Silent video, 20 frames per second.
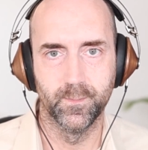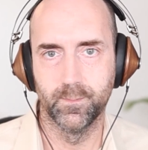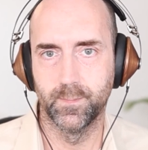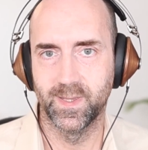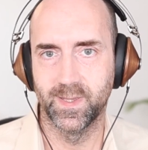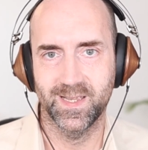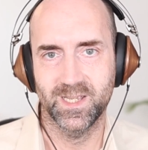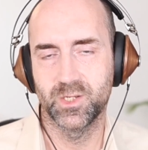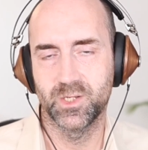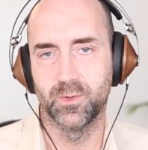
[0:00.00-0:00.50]

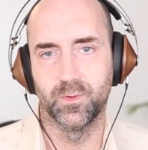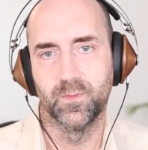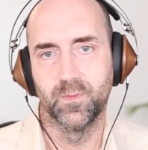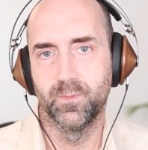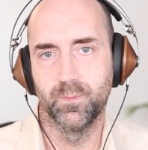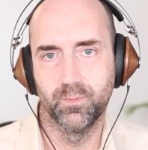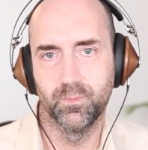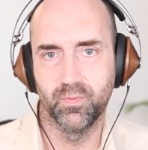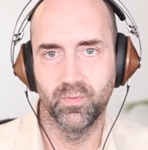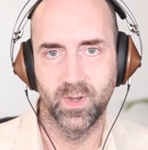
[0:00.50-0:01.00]
that's true
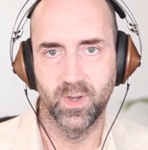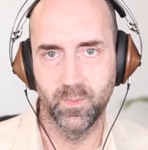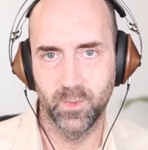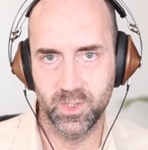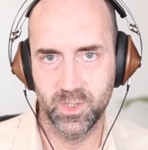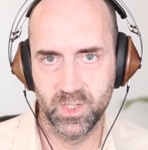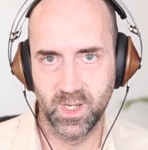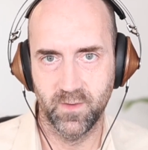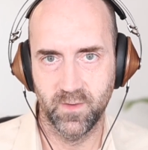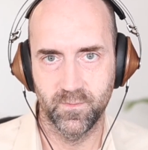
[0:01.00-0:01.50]
of pretty
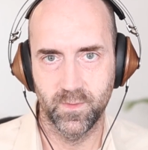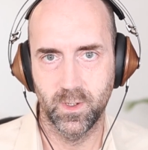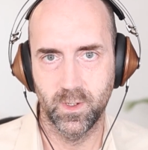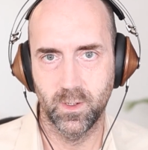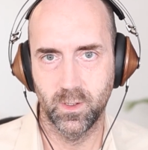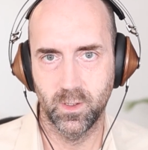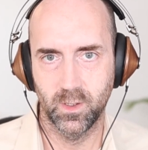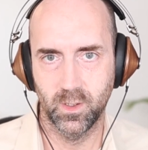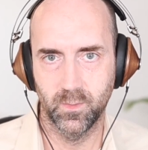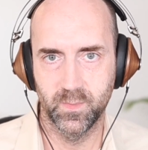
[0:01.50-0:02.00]
much every
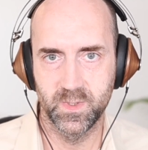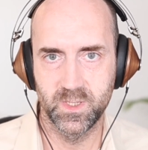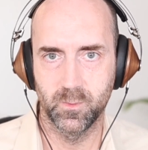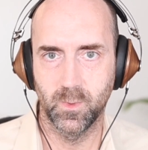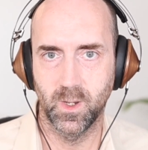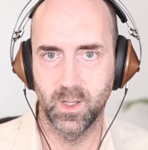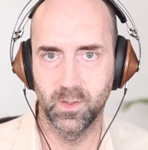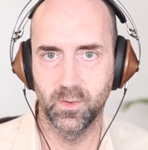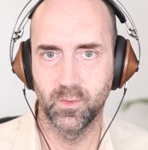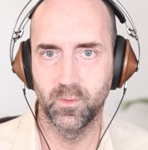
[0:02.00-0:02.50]
herb to
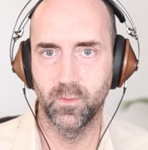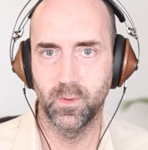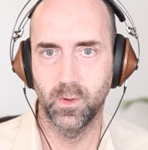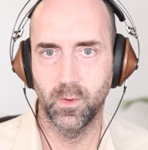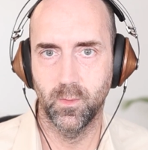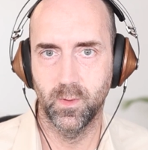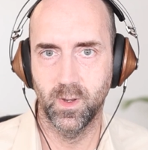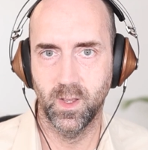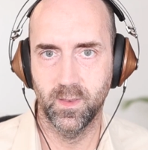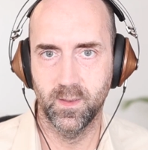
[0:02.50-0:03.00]
one degree
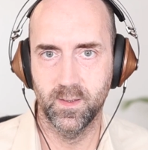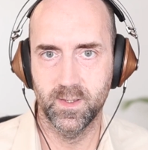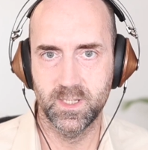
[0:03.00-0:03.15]
or another.